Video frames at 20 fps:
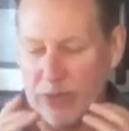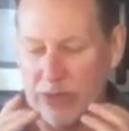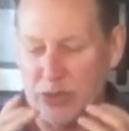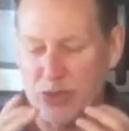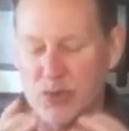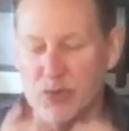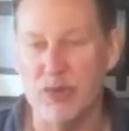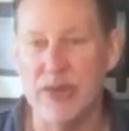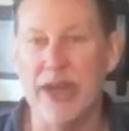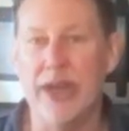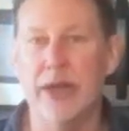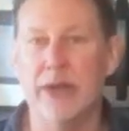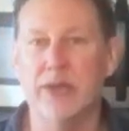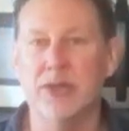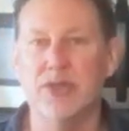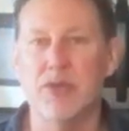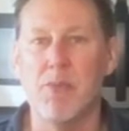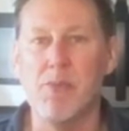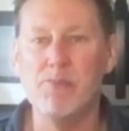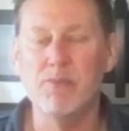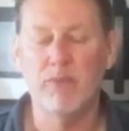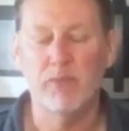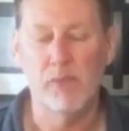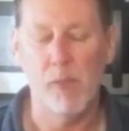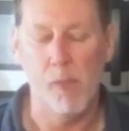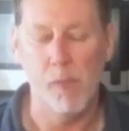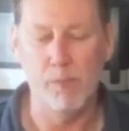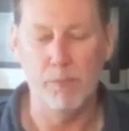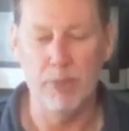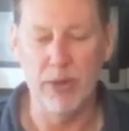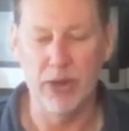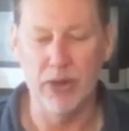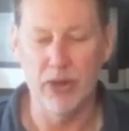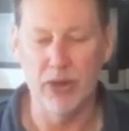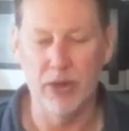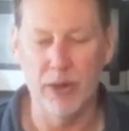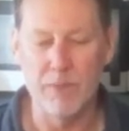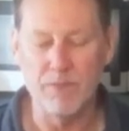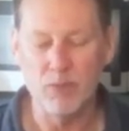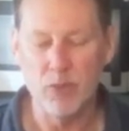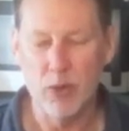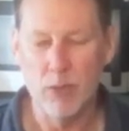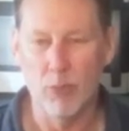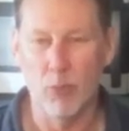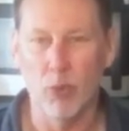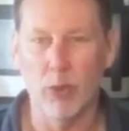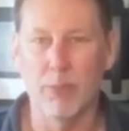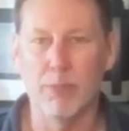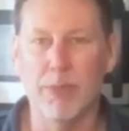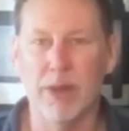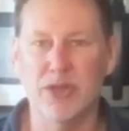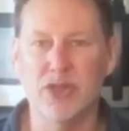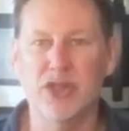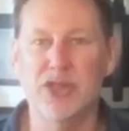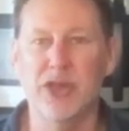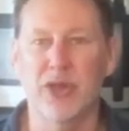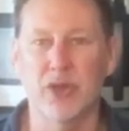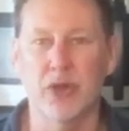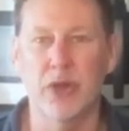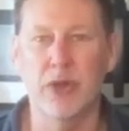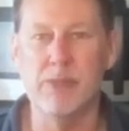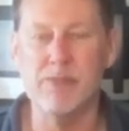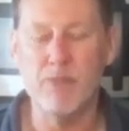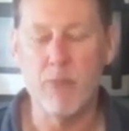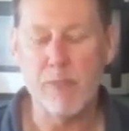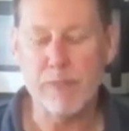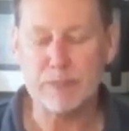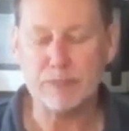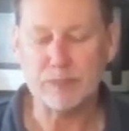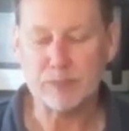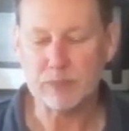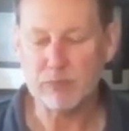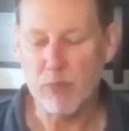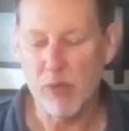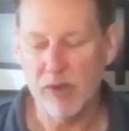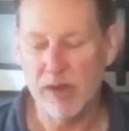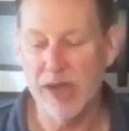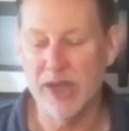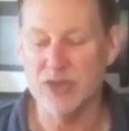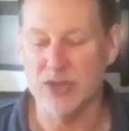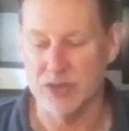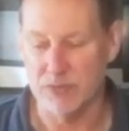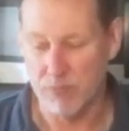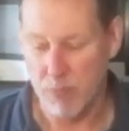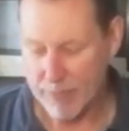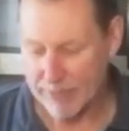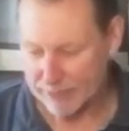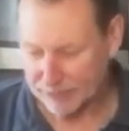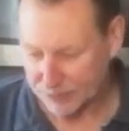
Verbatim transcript: It's Gruyere's bigger, more muscular cousin.